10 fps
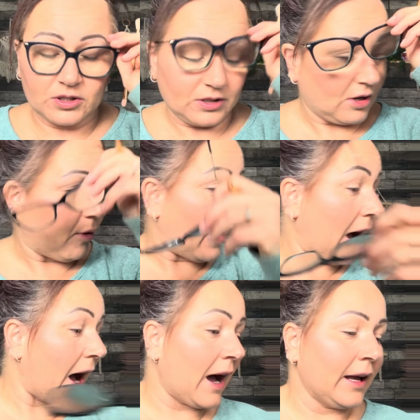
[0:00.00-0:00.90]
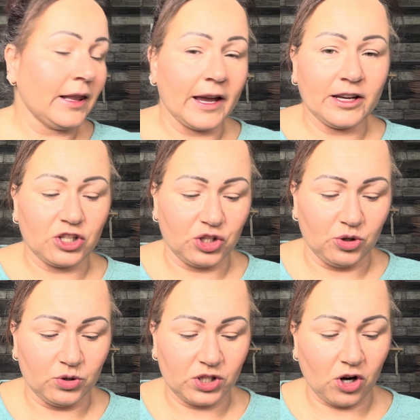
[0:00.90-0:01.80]
so I like to
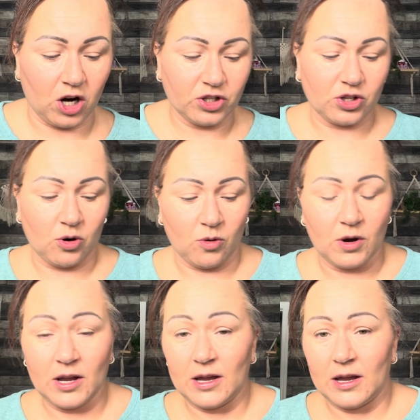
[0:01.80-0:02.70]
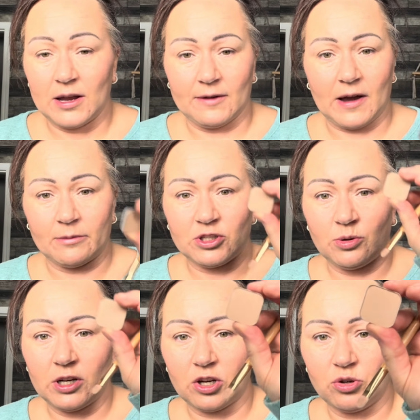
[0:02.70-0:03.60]
start, so if I was
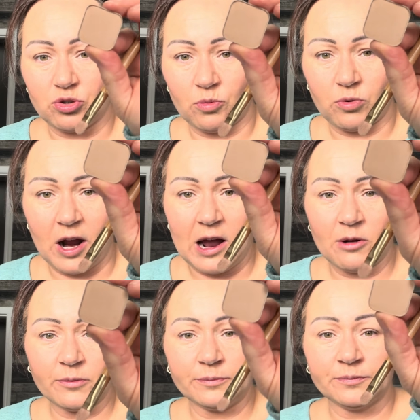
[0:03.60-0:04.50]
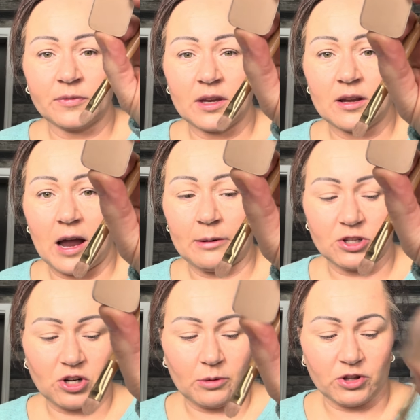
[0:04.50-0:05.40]
doing a neutral brown, I would
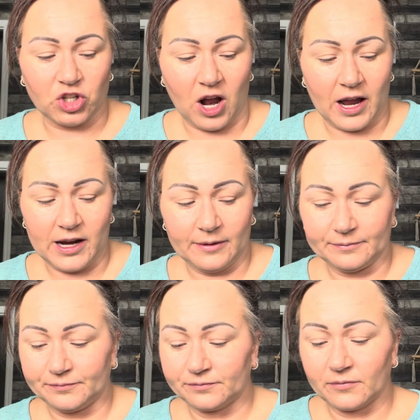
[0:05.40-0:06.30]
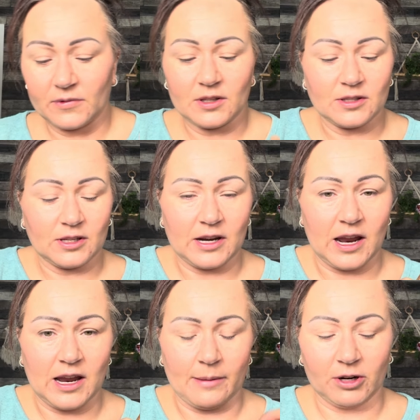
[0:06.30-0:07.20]
start with Chai.
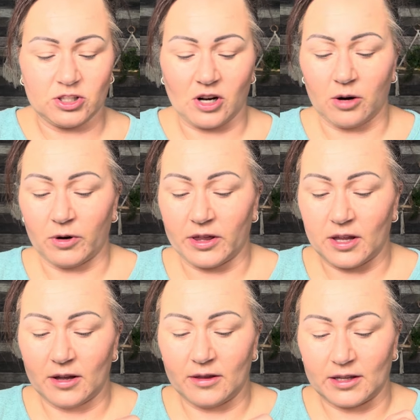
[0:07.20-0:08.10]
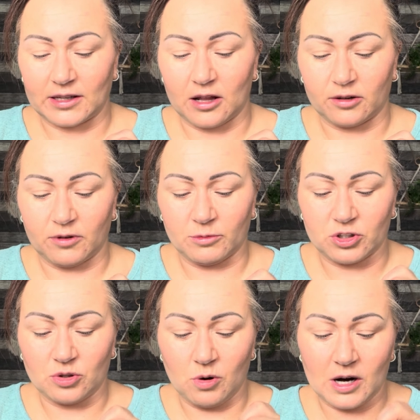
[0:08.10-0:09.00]
Today I'm going to start with this color from
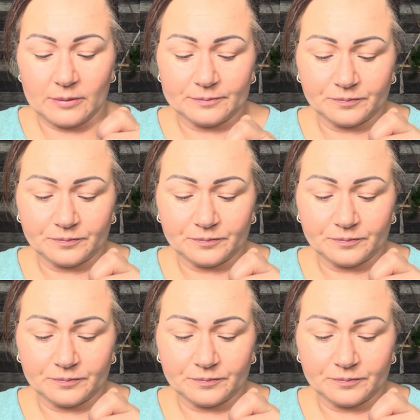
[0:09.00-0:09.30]
Restore